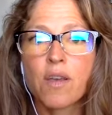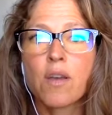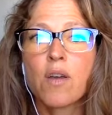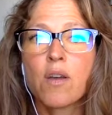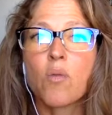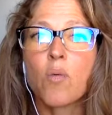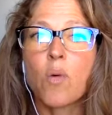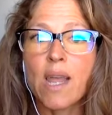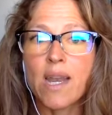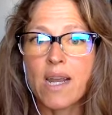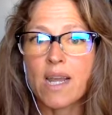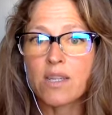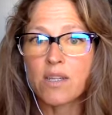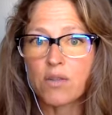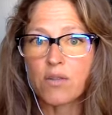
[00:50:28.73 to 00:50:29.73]
when
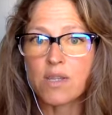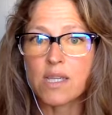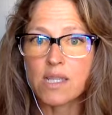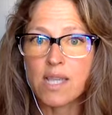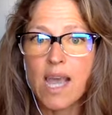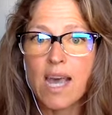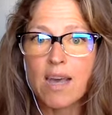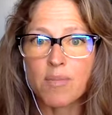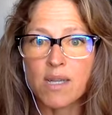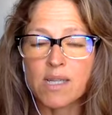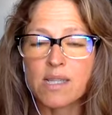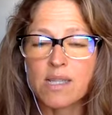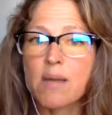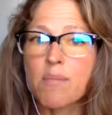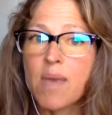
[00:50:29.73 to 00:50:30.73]
I do these
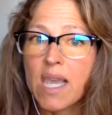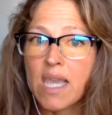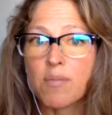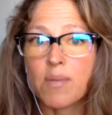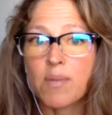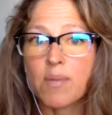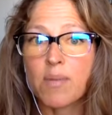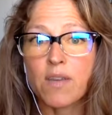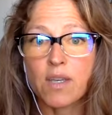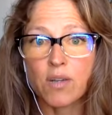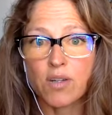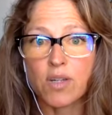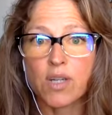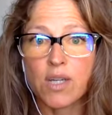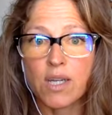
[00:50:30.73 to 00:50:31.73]
habits that make me feel
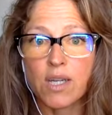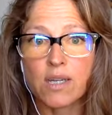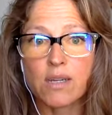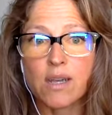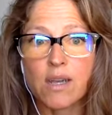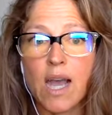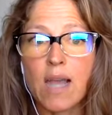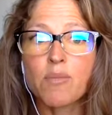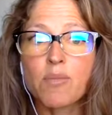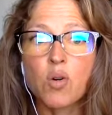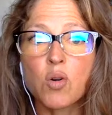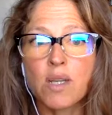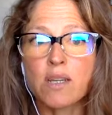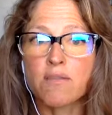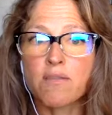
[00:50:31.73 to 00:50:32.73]
good. I'm
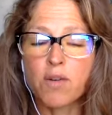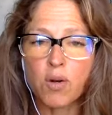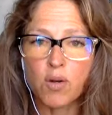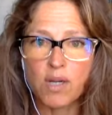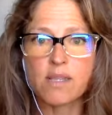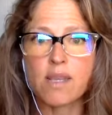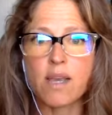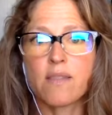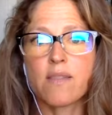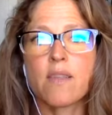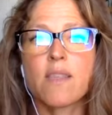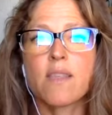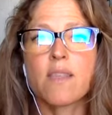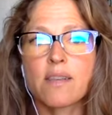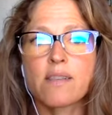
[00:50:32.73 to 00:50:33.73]
going to focus on the
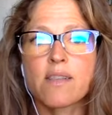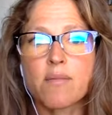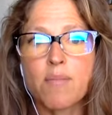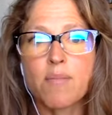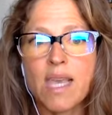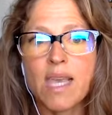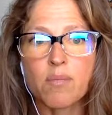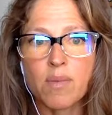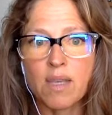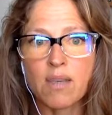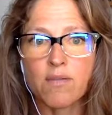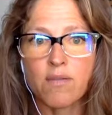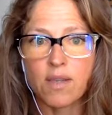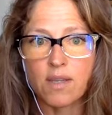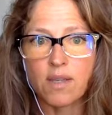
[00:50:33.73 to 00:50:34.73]
things that make me
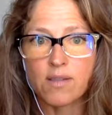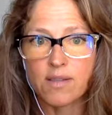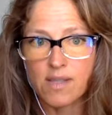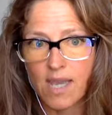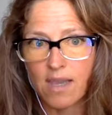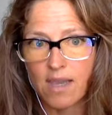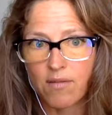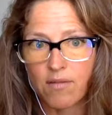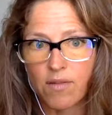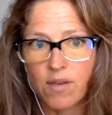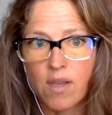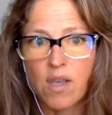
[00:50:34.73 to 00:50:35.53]
feel safe.